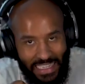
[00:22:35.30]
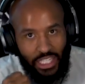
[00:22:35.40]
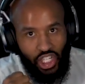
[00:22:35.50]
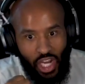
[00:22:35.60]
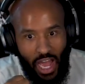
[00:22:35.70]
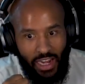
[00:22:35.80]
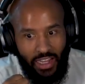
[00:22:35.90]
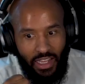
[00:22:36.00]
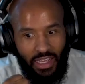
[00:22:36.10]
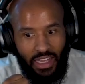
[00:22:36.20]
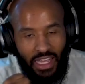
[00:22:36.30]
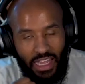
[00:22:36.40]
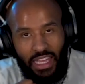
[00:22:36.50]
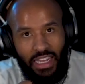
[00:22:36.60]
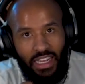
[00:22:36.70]
the shot
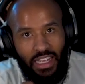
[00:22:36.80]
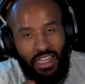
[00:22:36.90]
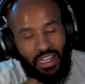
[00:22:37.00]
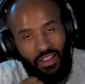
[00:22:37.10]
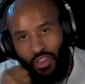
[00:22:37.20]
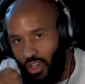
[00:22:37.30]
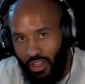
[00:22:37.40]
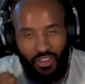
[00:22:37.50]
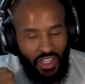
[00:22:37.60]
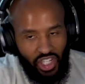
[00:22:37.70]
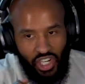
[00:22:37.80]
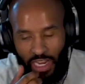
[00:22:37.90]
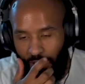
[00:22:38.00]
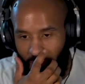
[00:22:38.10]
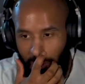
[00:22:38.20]
in the
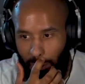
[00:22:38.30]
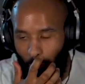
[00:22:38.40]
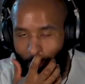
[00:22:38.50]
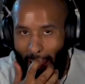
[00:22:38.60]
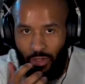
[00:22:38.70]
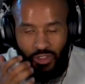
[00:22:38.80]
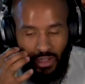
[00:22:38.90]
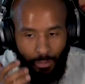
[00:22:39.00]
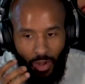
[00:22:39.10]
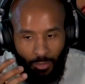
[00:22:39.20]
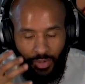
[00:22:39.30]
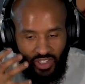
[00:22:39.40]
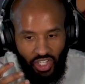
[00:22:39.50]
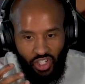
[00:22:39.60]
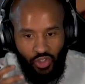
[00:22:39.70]
exchanges. So Max was in a better
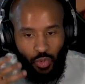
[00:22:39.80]
position to